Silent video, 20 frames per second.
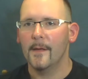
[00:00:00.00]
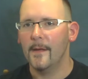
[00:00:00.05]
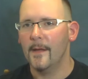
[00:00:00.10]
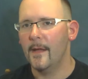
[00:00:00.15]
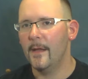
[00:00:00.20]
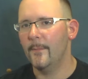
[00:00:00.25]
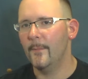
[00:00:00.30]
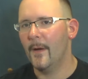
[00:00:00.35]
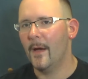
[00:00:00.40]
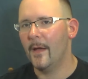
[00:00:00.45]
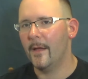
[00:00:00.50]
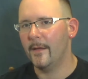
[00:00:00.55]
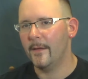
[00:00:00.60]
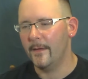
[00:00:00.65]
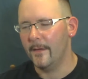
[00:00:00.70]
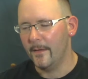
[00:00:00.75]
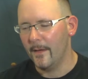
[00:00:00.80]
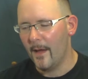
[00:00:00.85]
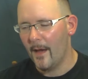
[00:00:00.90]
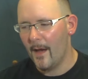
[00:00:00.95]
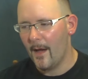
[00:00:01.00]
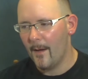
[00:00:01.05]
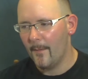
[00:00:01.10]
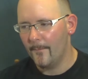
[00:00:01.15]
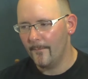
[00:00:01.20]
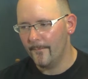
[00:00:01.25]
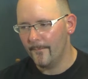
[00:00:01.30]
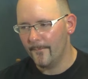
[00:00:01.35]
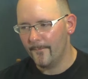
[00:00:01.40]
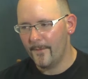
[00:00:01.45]
in my
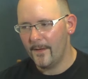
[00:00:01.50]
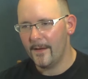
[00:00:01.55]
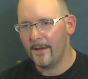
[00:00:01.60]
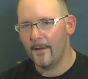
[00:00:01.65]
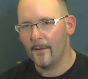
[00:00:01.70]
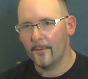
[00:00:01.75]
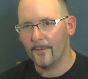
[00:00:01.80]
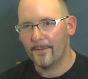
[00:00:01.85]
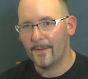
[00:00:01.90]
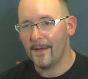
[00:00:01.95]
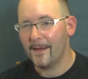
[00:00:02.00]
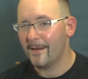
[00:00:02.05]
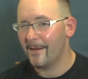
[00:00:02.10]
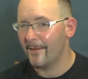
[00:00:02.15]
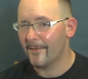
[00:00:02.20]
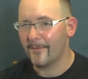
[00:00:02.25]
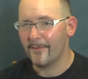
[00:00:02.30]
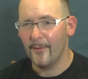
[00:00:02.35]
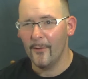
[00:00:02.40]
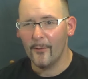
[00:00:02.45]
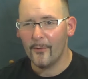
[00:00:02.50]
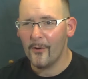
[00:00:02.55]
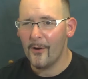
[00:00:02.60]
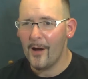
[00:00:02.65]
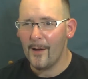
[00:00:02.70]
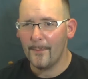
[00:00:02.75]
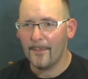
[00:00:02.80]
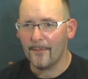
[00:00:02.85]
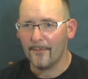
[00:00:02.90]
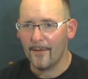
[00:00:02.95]
video thinking it's no
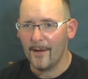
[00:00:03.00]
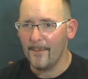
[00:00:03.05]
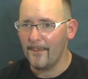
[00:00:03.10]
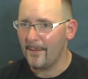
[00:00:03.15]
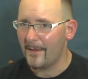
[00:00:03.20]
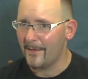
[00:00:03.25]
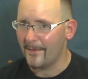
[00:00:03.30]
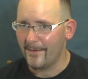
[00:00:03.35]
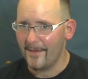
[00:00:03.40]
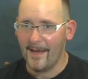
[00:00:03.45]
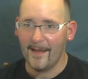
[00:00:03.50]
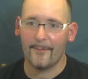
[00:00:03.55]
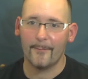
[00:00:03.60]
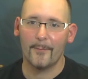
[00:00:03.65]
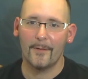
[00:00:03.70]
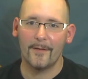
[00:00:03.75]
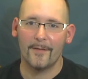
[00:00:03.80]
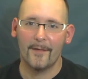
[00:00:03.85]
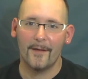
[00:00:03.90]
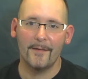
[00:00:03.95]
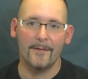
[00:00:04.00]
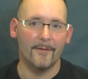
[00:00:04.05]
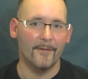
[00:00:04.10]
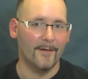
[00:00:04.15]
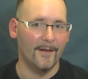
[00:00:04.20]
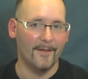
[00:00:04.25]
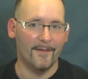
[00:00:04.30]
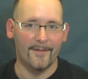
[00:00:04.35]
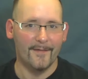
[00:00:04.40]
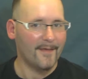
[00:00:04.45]
copyright because that's what it's under,
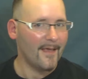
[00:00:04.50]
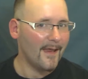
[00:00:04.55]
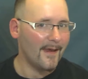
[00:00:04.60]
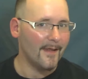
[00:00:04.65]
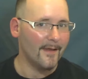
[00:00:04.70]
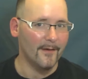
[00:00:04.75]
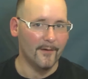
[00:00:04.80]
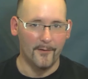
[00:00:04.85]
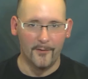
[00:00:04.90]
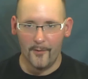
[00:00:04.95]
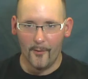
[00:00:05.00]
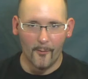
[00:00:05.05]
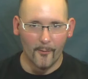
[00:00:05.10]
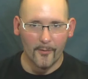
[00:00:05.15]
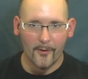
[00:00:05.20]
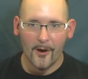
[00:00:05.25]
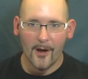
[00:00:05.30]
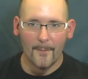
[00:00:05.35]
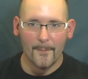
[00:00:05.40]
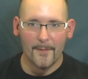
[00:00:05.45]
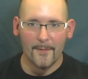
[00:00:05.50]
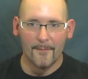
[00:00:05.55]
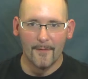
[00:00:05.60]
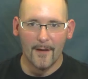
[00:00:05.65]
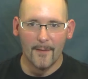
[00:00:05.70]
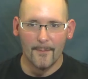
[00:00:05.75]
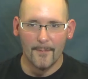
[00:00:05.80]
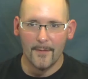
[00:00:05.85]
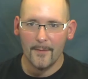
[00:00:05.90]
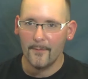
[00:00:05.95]
and it said it, no
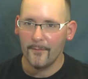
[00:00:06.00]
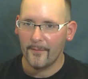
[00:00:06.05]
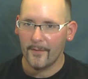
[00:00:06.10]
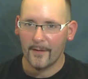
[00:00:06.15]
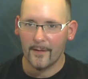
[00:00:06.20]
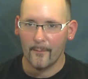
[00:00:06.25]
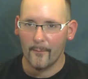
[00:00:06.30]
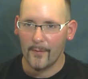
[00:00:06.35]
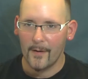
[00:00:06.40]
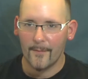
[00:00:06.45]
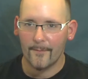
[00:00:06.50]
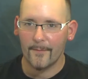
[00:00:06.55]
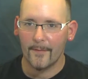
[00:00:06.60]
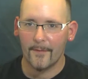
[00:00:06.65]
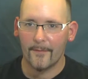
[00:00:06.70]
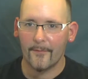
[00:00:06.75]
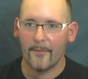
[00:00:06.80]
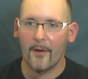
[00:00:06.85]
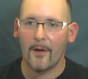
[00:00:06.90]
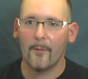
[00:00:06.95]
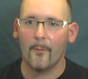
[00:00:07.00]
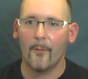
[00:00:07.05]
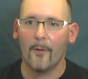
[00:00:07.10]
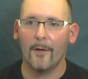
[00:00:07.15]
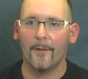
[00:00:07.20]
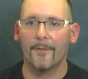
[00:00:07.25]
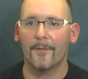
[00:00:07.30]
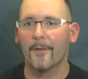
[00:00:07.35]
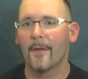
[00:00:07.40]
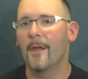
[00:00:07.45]
copyright music or whatever the song
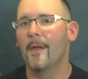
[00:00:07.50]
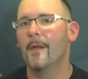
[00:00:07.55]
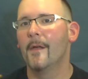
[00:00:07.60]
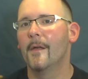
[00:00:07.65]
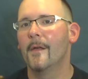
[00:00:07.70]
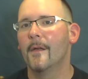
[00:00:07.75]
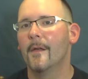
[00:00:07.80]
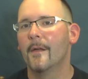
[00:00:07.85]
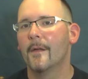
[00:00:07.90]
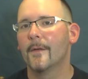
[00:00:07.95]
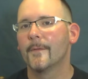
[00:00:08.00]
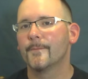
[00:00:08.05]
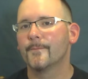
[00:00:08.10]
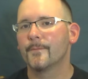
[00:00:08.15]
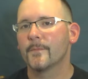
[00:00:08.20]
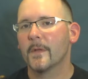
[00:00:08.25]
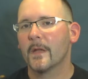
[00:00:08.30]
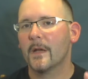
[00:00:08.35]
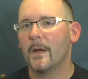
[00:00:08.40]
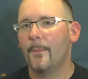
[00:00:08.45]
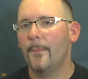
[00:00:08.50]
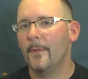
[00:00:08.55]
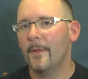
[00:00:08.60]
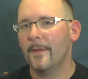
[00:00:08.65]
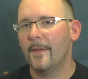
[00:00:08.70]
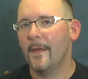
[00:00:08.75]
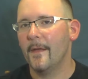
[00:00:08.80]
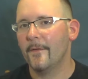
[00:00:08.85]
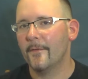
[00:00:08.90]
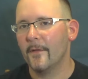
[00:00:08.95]
was. A couple
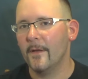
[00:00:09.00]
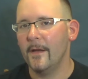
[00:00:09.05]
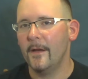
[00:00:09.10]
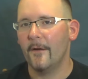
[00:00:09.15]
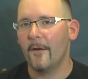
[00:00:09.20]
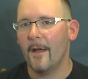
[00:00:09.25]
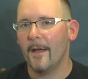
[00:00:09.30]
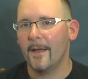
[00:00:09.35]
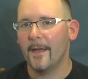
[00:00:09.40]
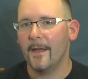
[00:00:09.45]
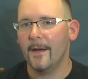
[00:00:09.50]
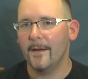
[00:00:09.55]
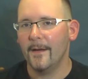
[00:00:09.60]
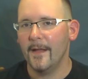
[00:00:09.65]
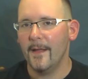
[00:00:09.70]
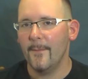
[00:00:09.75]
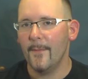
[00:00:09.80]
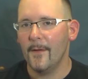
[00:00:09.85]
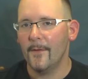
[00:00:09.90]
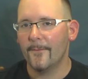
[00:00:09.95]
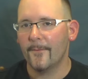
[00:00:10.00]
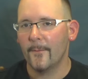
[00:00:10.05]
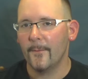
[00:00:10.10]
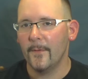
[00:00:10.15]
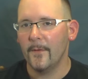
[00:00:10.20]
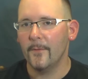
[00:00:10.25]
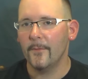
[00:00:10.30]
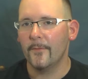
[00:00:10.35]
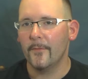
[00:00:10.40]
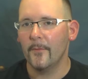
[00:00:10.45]
of days later, I get an email from
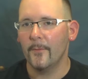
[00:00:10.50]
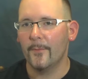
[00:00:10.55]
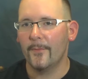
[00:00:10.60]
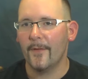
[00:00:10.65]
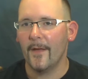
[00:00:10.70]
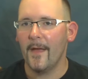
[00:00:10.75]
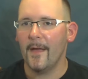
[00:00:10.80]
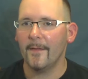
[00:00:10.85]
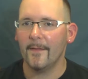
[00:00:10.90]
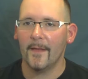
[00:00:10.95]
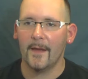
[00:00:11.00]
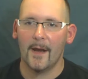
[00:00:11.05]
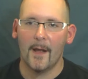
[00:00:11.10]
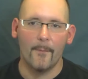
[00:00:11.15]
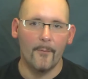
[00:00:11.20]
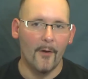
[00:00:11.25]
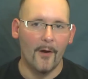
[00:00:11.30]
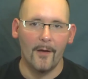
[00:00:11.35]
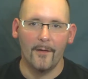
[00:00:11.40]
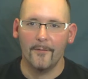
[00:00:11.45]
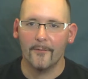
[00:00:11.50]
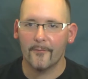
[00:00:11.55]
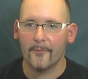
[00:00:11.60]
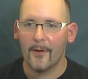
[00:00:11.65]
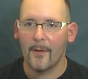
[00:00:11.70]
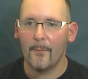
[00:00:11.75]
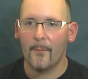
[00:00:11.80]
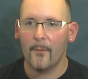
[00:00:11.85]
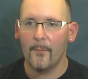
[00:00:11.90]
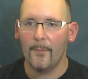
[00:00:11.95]
YouTube saying that I'm not in
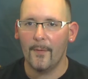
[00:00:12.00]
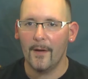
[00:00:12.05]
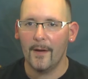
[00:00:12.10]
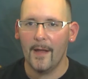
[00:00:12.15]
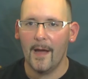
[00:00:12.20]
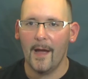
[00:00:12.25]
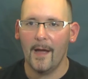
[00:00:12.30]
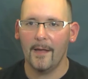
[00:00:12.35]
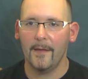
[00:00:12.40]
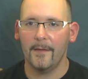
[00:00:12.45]
trouble, but